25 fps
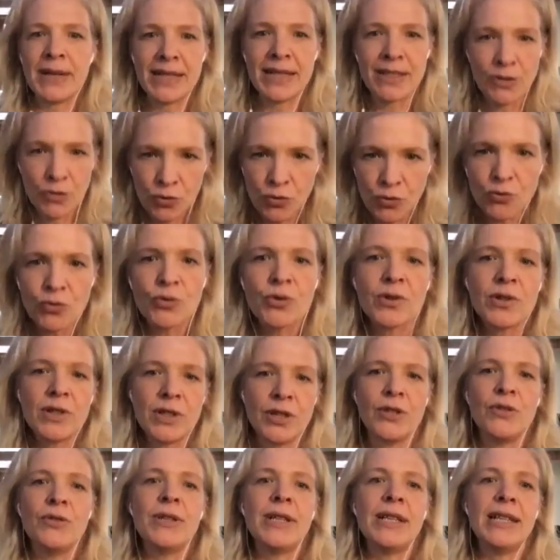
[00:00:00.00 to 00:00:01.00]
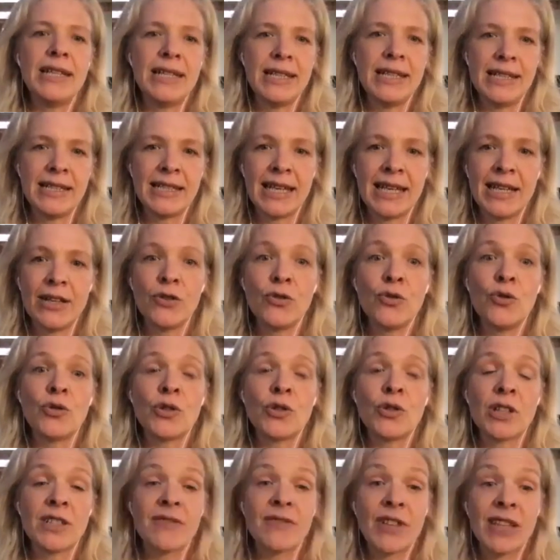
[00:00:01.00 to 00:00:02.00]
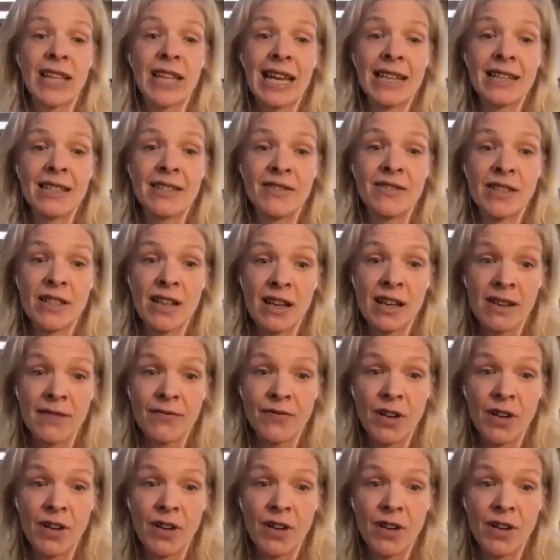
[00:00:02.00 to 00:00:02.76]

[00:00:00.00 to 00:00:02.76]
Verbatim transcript: is all that you need in order for that uh,